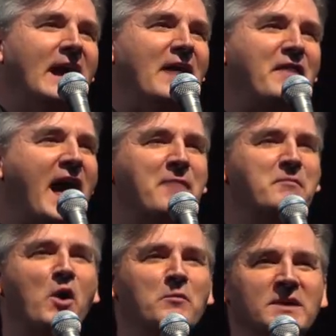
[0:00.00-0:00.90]
And
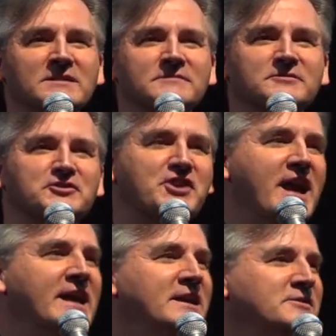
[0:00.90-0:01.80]
that moment
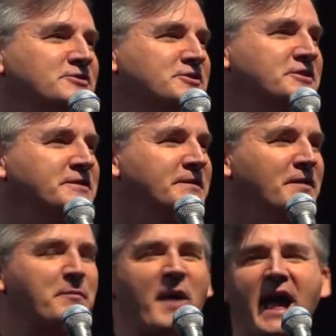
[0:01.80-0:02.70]
changed
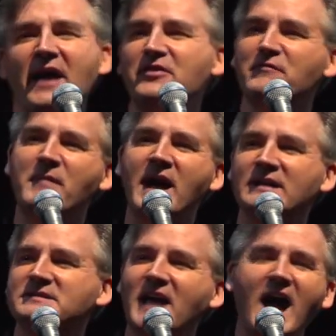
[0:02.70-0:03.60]
the path of
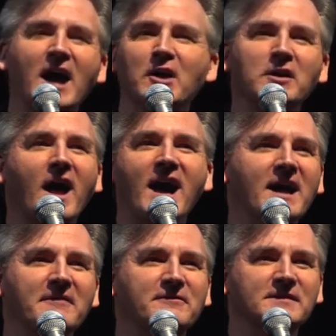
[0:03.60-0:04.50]
my entire
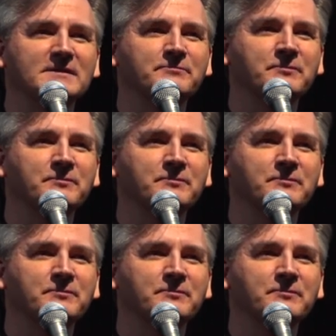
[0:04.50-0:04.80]
life.